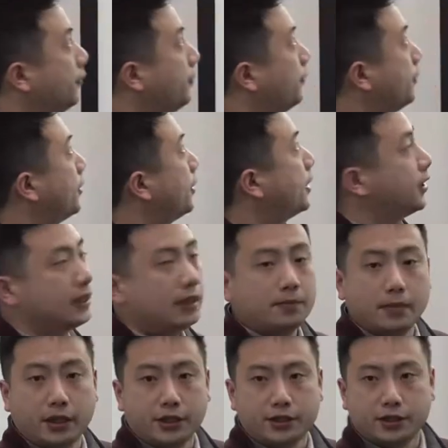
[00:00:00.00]
for
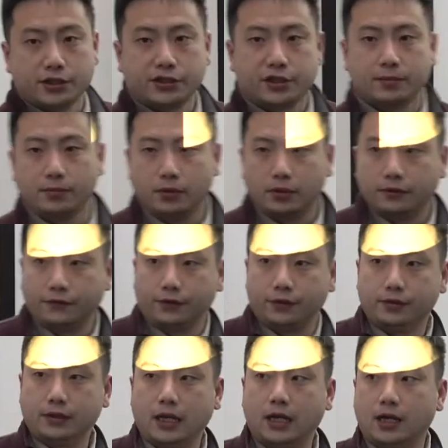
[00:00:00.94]
some major small
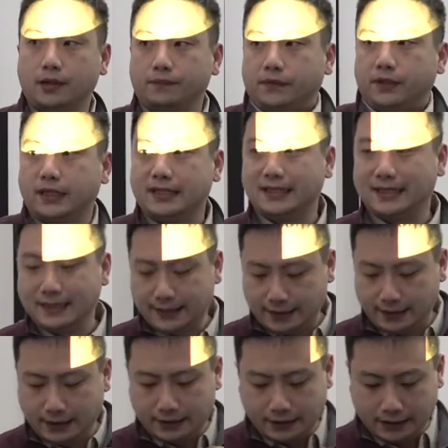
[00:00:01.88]
fruit um,
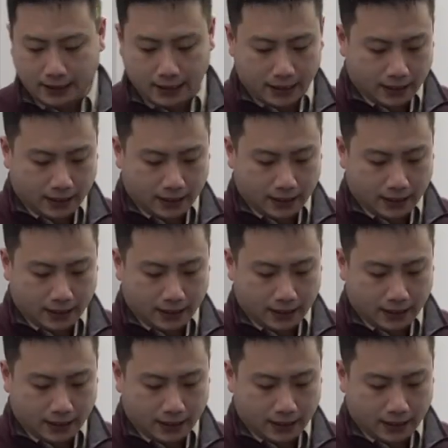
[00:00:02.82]
diseases.